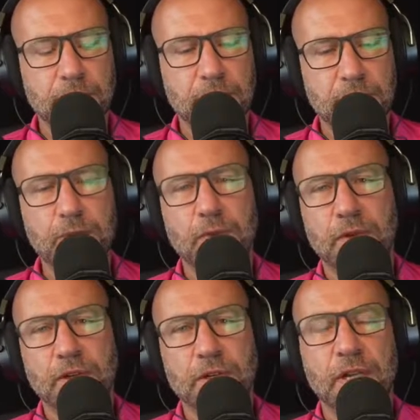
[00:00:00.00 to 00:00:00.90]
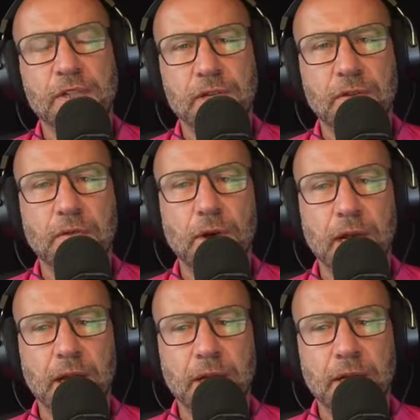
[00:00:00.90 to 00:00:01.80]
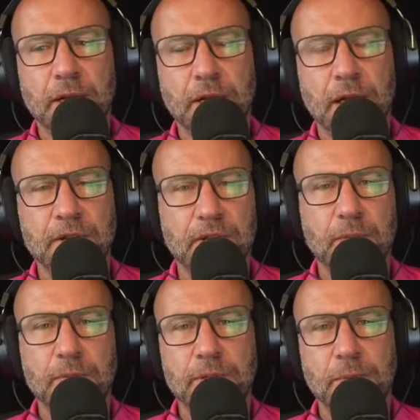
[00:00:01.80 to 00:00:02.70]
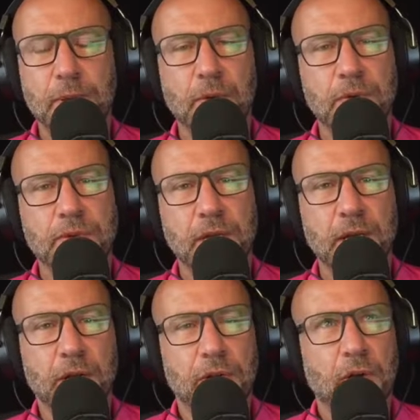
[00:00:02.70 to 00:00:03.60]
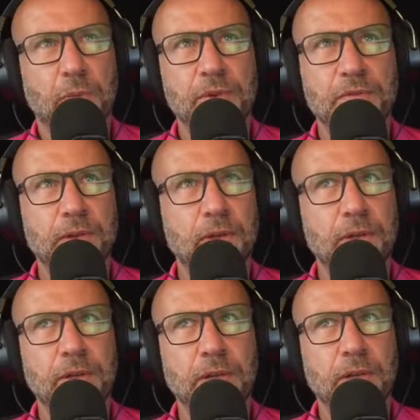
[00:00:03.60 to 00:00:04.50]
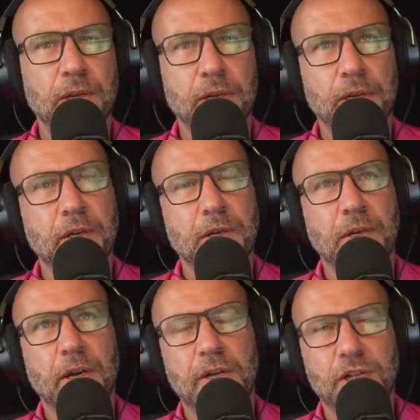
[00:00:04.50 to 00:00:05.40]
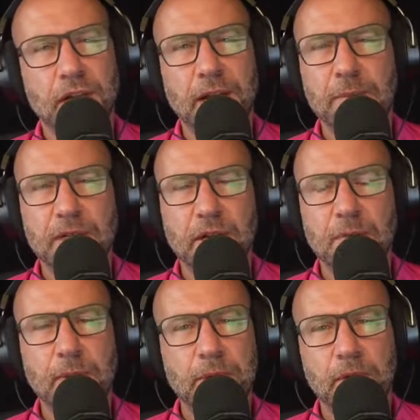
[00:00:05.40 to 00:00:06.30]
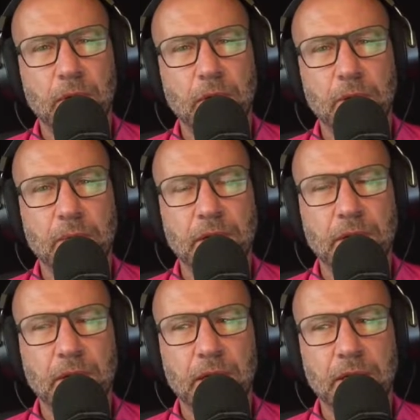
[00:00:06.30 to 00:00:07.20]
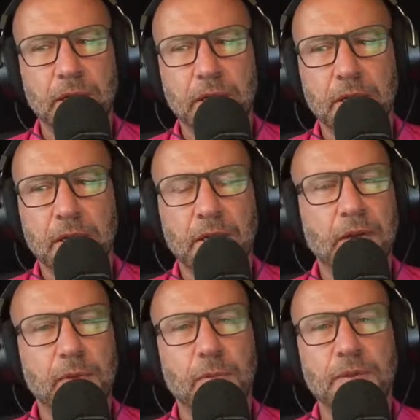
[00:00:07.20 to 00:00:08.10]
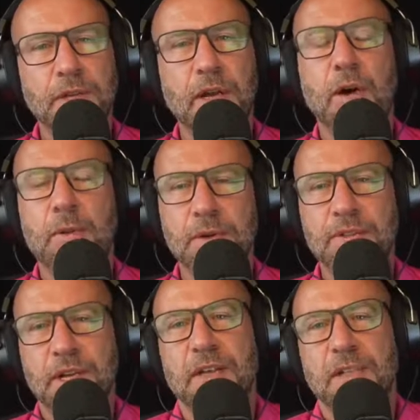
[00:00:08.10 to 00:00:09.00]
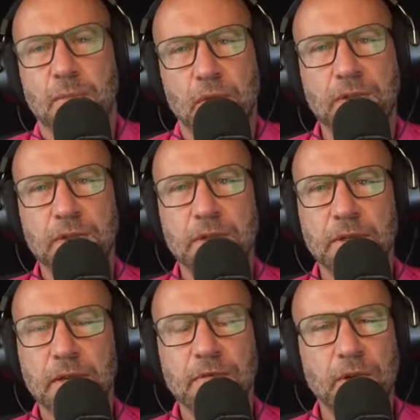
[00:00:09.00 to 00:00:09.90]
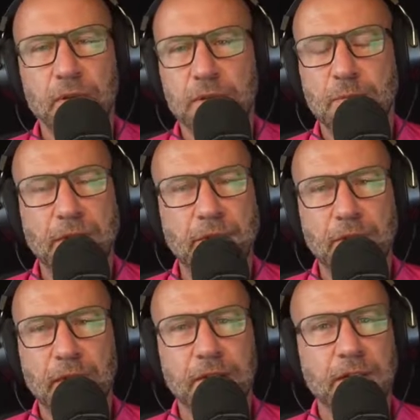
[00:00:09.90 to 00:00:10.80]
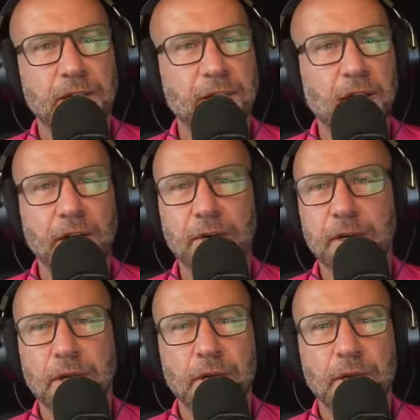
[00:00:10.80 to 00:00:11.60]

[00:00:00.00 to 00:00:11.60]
sales profession gets enough credit. And some people are saying, they almost feel not ashamed. It's not maybe the word, but they're not comfortable saying, "Oh, I'm a salesperson," even though despite the fact that the entire